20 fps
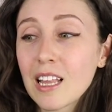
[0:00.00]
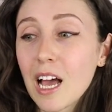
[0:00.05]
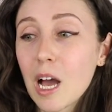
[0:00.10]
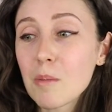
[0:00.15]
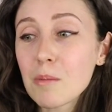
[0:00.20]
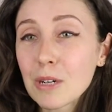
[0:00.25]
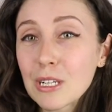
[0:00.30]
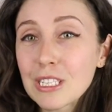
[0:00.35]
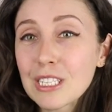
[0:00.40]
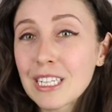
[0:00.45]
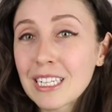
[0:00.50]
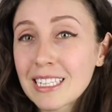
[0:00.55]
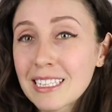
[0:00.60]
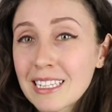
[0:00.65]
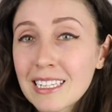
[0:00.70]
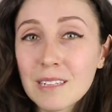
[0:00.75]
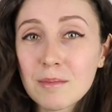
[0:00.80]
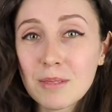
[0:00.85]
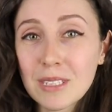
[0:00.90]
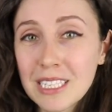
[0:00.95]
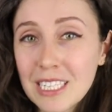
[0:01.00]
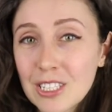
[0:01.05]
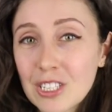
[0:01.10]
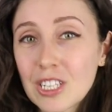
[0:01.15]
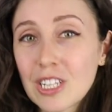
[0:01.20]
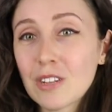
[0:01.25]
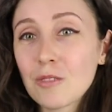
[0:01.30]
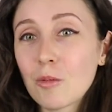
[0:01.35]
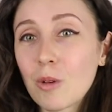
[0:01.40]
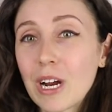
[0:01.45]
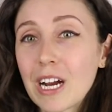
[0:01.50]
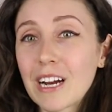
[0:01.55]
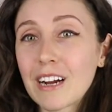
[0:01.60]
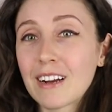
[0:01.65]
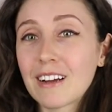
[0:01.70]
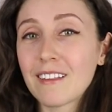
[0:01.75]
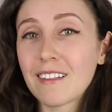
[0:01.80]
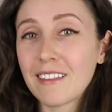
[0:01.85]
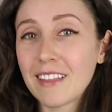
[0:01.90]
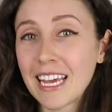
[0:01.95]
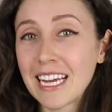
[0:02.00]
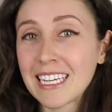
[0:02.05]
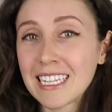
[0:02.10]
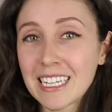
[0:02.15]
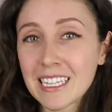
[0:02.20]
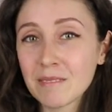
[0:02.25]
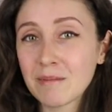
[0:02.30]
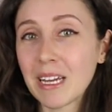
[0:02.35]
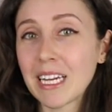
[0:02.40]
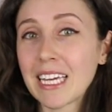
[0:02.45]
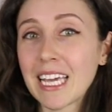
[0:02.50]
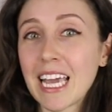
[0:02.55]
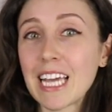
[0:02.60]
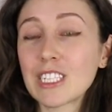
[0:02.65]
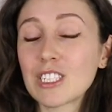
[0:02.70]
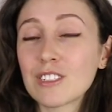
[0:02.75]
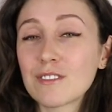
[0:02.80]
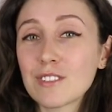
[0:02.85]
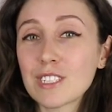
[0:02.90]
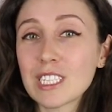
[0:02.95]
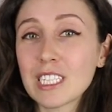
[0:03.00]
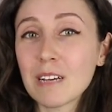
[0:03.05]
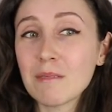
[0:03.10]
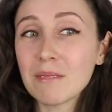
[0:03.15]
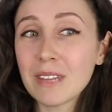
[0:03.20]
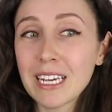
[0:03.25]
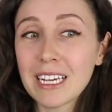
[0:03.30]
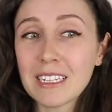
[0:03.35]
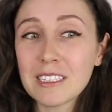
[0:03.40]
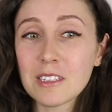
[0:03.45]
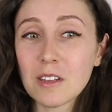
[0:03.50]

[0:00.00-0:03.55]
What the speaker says: a person is in a position where they need medication for something,